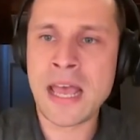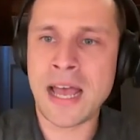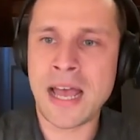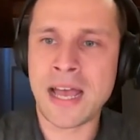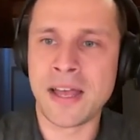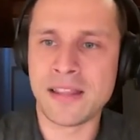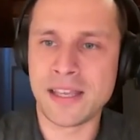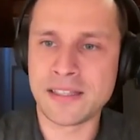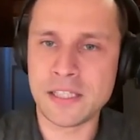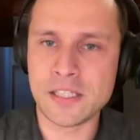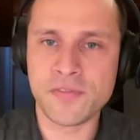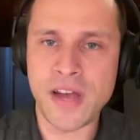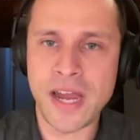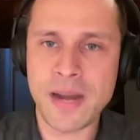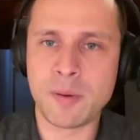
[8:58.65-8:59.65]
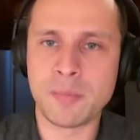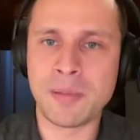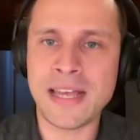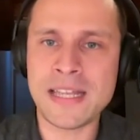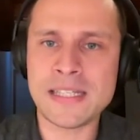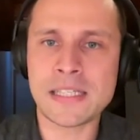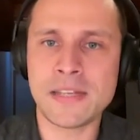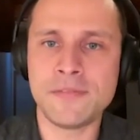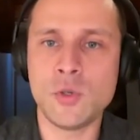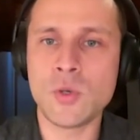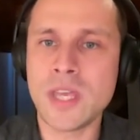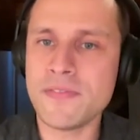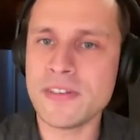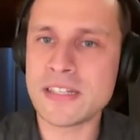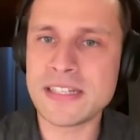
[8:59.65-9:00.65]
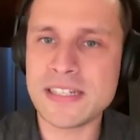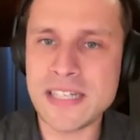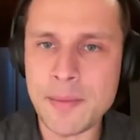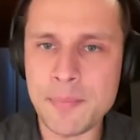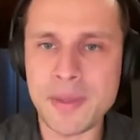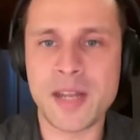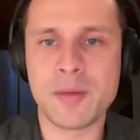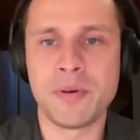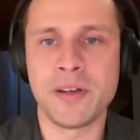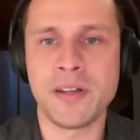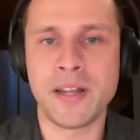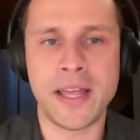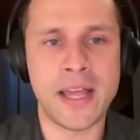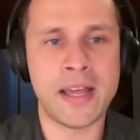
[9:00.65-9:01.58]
like these fibroblasts, if you give a step input